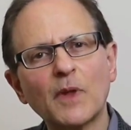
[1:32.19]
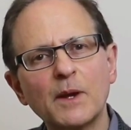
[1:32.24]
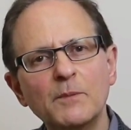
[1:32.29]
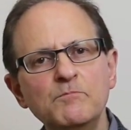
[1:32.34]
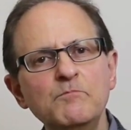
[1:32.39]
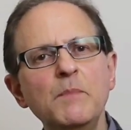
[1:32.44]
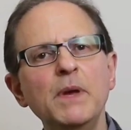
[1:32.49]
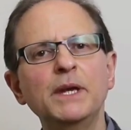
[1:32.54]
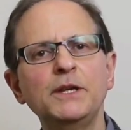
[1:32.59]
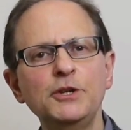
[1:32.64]

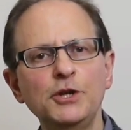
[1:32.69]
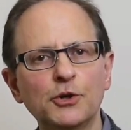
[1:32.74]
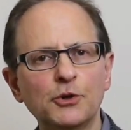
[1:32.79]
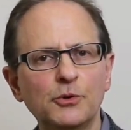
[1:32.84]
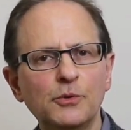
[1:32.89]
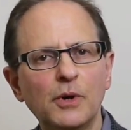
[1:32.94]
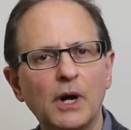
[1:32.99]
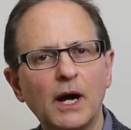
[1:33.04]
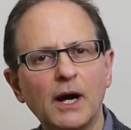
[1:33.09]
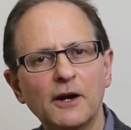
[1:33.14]

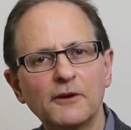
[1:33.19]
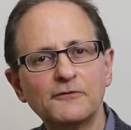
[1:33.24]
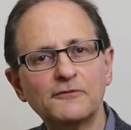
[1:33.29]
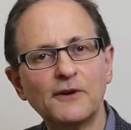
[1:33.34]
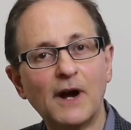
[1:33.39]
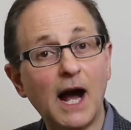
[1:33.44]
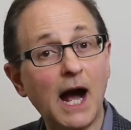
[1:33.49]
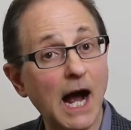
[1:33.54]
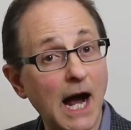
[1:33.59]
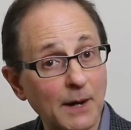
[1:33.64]
menu of
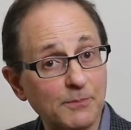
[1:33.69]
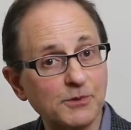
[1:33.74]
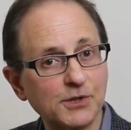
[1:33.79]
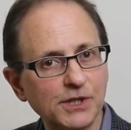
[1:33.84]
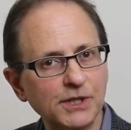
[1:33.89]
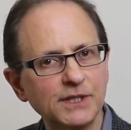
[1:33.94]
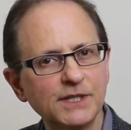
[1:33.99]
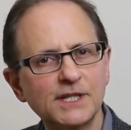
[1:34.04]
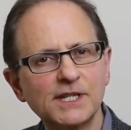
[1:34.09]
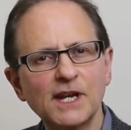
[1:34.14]

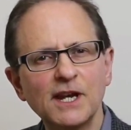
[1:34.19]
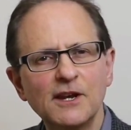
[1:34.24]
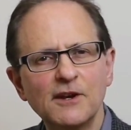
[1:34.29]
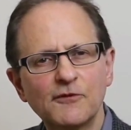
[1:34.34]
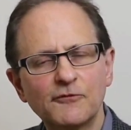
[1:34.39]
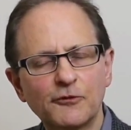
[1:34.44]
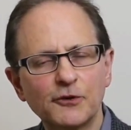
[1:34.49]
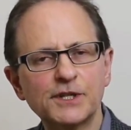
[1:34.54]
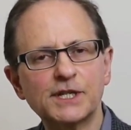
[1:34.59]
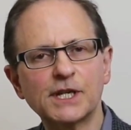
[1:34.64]
options
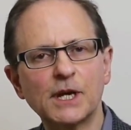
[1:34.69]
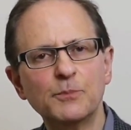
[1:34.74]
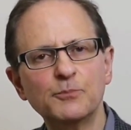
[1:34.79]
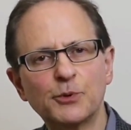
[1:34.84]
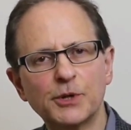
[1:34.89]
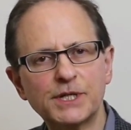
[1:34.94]
for sun